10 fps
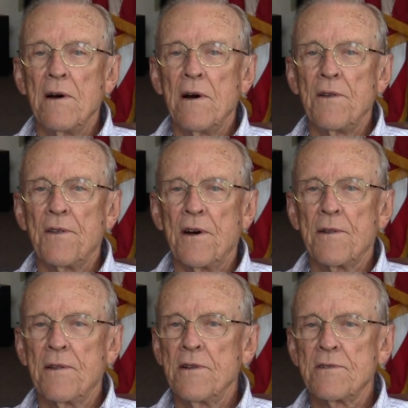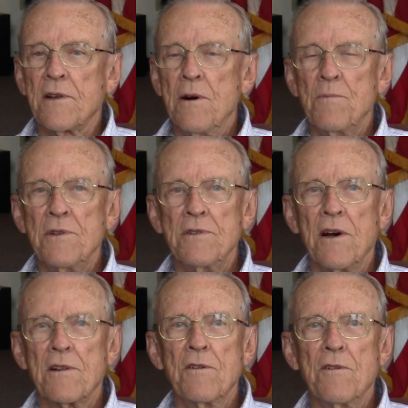I thought, this company's
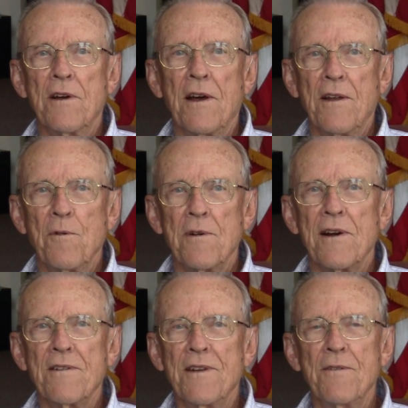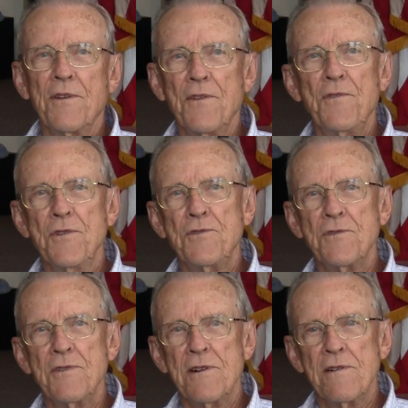not going anywhere. I don't have any
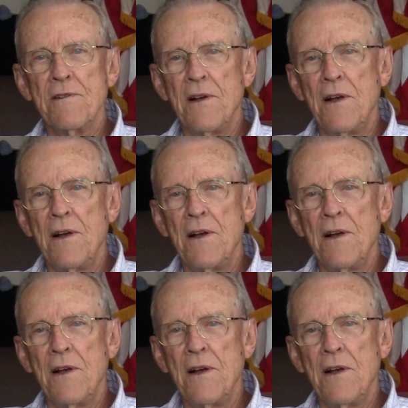future here.